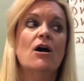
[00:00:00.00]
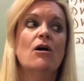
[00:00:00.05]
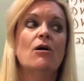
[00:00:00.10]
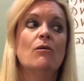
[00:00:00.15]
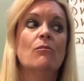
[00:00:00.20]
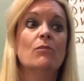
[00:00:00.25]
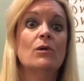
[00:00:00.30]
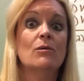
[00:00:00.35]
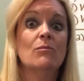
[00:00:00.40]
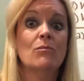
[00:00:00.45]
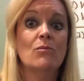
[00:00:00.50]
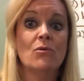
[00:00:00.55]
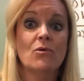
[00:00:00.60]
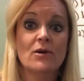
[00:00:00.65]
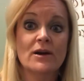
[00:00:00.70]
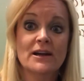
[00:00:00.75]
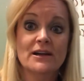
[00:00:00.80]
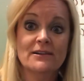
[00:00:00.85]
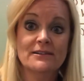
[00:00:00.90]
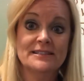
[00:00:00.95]

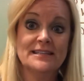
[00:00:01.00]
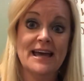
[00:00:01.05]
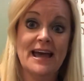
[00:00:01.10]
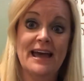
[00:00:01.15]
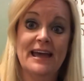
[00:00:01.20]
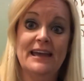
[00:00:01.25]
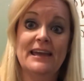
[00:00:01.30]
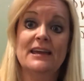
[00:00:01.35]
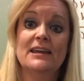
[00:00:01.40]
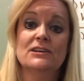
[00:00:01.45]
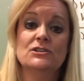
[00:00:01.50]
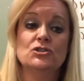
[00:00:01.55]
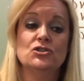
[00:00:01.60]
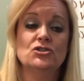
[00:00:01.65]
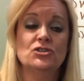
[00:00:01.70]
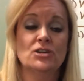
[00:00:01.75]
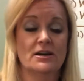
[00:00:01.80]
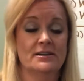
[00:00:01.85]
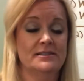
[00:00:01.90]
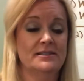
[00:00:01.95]
Memorial Day is
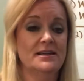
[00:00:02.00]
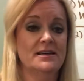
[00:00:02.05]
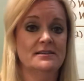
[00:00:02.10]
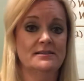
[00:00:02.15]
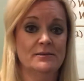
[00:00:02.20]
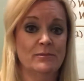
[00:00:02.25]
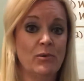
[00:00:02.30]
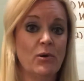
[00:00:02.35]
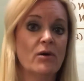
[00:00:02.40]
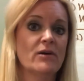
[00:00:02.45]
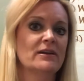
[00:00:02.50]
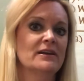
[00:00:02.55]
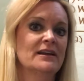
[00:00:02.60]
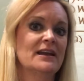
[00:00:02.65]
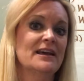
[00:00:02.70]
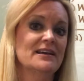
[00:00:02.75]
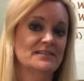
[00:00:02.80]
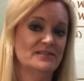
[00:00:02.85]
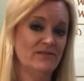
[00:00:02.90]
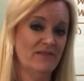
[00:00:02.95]
just as
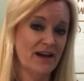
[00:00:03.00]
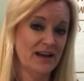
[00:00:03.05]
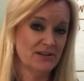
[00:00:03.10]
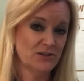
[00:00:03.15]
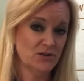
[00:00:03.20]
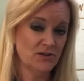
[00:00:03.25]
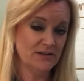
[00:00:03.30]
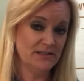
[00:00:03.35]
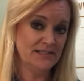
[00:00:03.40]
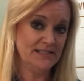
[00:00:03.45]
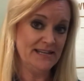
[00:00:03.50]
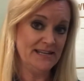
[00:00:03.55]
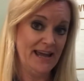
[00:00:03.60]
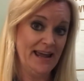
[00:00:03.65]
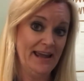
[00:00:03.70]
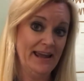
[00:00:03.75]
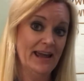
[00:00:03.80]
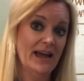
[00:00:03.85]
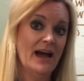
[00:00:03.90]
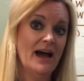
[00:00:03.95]
important as Veterans
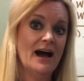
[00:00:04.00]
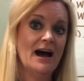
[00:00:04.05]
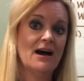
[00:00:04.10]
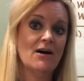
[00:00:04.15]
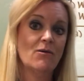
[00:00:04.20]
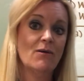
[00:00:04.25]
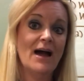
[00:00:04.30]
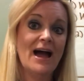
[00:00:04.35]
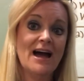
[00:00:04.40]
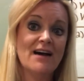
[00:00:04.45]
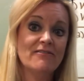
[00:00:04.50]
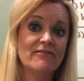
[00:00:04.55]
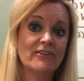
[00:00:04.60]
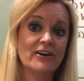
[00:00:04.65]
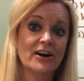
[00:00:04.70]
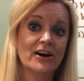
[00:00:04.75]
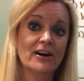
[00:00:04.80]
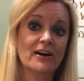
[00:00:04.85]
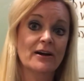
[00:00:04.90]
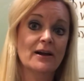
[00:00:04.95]
Day.
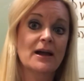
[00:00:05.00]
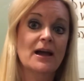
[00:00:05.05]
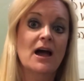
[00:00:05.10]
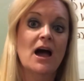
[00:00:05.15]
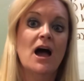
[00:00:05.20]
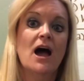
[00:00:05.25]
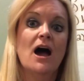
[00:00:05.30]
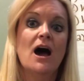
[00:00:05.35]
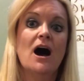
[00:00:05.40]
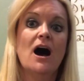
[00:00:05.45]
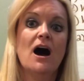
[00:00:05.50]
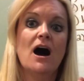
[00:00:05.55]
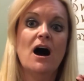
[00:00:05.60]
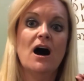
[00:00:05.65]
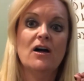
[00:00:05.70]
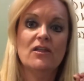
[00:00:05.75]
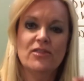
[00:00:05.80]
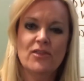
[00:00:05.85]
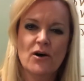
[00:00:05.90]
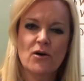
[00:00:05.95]
However,
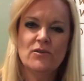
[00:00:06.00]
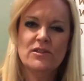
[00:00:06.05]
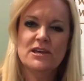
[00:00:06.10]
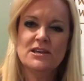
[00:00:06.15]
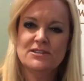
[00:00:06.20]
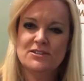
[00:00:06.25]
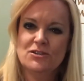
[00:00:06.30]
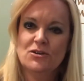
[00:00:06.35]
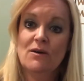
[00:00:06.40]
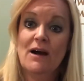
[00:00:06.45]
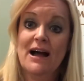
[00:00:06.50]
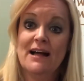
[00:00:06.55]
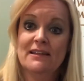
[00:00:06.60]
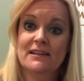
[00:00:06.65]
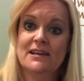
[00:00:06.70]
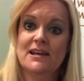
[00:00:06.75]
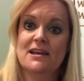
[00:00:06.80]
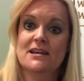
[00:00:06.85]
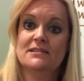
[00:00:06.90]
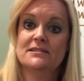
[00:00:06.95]
although these two
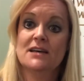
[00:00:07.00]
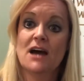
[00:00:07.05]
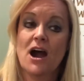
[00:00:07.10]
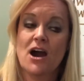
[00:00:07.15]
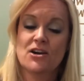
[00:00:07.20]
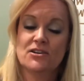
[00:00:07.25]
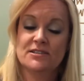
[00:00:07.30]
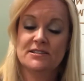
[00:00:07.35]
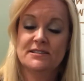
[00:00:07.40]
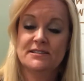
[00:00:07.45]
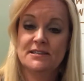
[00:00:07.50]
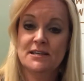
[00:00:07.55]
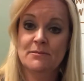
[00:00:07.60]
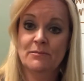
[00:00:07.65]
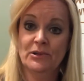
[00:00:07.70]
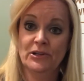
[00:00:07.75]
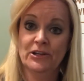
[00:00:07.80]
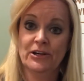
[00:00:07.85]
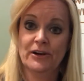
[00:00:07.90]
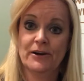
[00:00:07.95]
holidays are
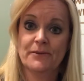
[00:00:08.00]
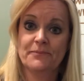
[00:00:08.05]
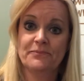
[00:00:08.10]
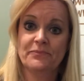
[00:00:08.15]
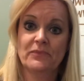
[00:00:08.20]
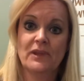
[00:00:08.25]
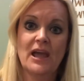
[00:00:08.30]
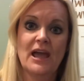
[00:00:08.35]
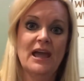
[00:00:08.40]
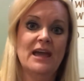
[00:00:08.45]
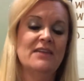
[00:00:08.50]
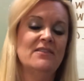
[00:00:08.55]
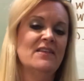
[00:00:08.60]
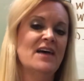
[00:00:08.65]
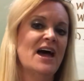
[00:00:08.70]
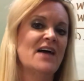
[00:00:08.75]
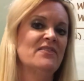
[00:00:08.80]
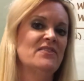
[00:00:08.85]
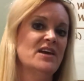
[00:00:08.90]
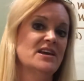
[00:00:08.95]
similar in
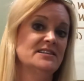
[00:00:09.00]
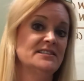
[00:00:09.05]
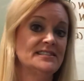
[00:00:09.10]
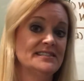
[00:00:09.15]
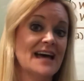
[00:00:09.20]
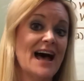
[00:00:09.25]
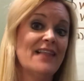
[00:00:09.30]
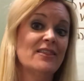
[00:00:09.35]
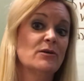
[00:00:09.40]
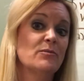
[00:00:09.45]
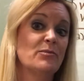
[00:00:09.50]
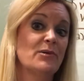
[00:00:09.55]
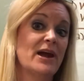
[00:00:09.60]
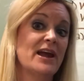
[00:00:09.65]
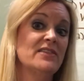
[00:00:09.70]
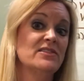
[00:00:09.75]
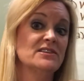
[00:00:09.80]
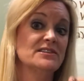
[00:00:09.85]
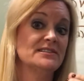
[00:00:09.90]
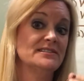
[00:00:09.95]
that they
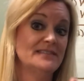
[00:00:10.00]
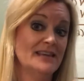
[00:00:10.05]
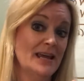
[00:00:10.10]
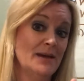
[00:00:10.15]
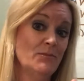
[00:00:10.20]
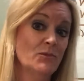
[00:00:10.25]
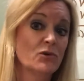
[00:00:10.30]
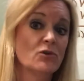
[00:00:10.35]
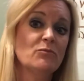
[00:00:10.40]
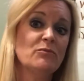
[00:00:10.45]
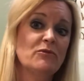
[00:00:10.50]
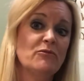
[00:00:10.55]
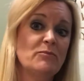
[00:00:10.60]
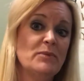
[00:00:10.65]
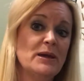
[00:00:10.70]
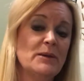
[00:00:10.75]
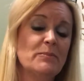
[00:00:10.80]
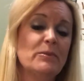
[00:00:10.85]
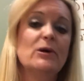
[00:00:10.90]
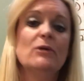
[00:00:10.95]
celebrate the same group of
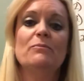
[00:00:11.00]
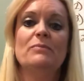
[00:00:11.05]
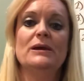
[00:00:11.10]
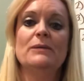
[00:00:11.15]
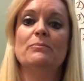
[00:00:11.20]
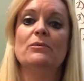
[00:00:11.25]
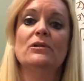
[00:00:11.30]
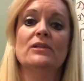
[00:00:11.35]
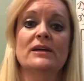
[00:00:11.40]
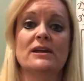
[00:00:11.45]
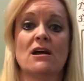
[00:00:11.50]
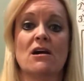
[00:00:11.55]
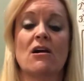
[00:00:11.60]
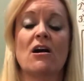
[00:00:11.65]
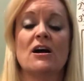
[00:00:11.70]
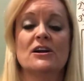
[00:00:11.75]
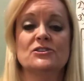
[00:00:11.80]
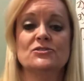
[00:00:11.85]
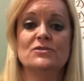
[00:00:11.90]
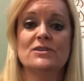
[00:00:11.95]
people in our
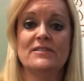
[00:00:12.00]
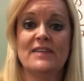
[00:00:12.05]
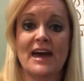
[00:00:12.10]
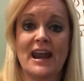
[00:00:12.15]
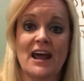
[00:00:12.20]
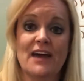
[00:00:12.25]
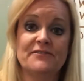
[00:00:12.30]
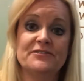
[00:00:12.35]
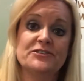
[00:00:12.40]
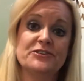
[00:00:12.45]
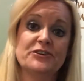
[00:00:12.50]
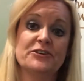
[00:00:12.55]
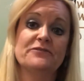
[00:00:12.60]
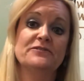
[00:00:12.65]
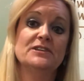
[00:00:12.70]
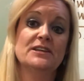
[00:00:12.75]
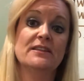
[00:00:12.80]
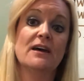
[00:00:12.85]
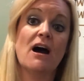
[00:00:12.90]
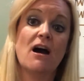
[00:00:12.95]
country that have
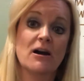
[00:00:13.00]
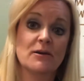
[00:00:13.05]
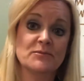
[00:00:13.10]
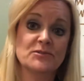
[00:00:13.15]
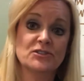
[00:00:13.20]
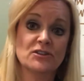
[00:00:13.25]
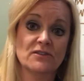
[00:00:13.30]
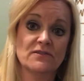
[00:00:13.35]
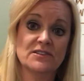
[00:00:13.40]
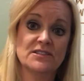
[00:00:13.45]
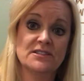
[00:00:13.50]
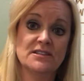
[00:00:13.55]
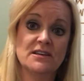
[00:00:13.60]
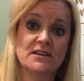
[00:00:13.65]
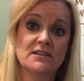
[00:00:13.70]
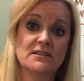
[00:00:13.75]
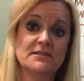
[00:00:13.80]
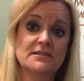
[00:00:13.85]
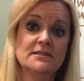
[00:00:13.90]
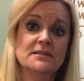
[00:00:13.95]
served in the armed
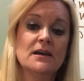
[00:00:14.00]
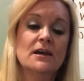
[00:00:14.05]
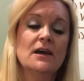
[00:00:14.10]
services,